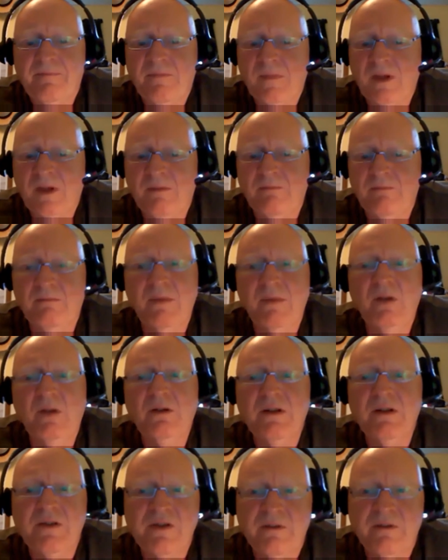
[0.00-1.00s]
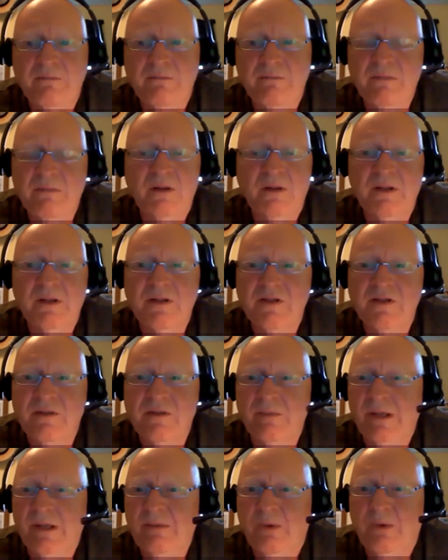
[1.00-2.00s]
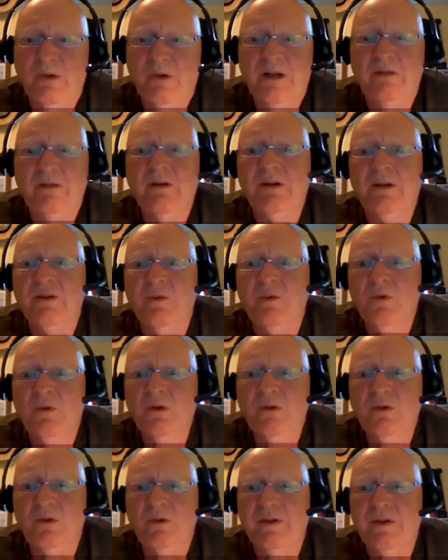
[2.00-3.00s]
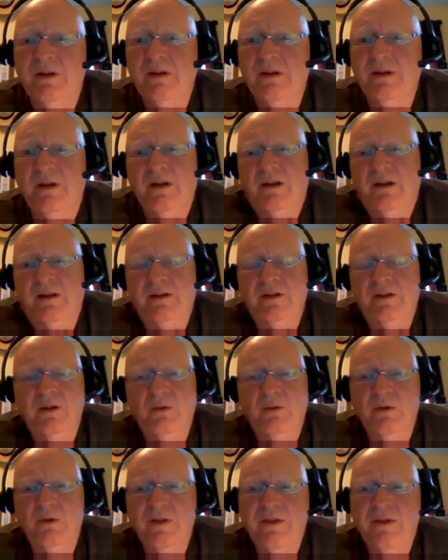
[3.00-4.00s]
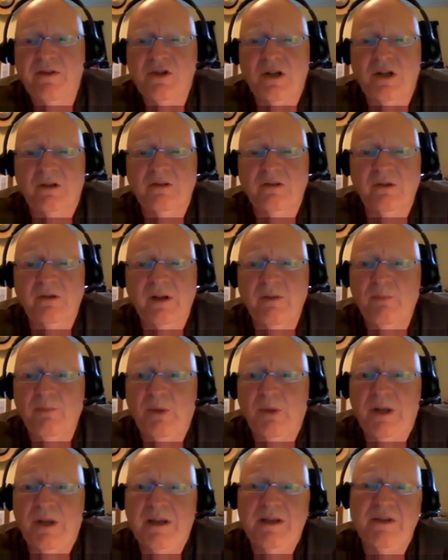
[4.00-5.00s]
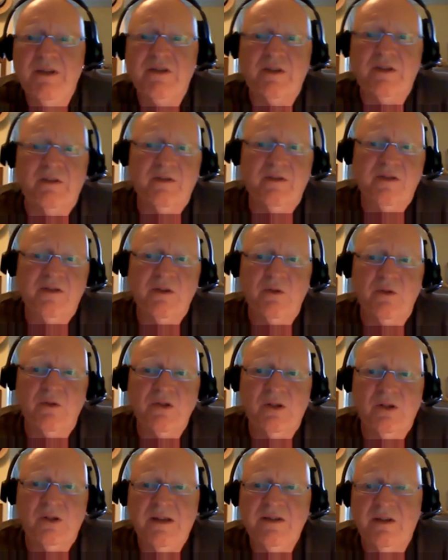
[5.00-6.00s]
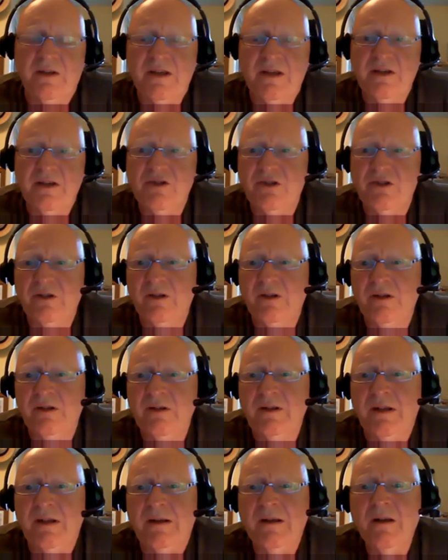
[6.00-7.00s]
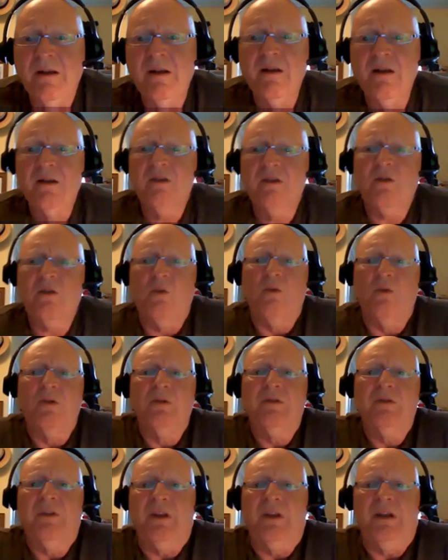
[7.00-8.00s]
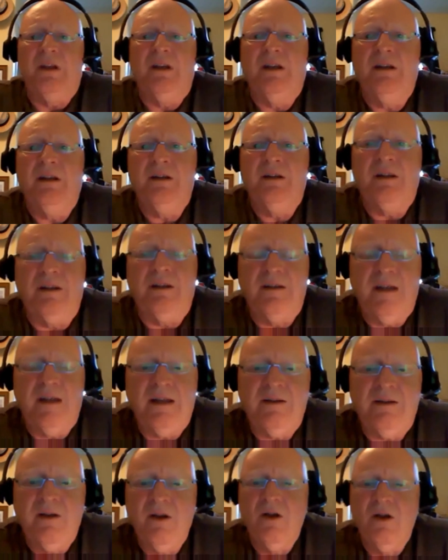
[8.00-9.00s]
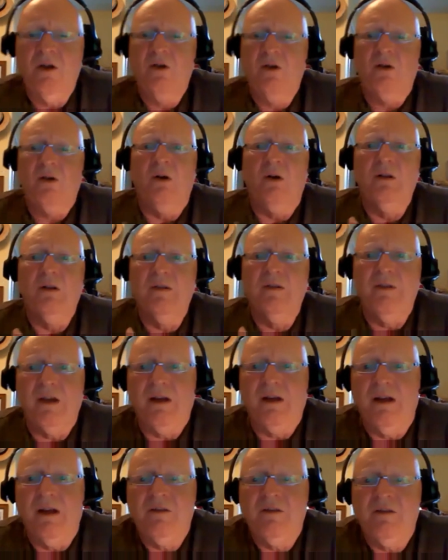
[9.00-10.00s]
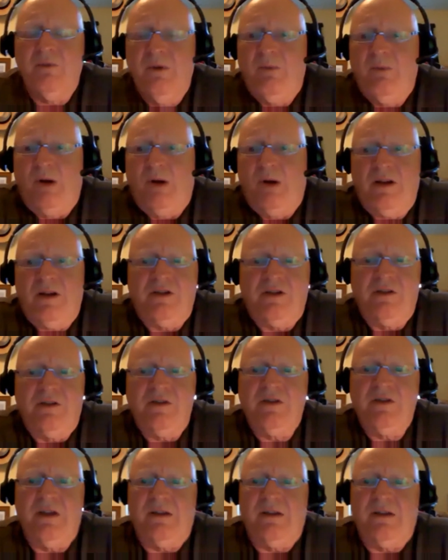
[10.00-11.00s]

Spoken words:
millions and millions of people right around the world, with sheltering in place and social isolation and quarantine, and then all of the kinds of repercussions that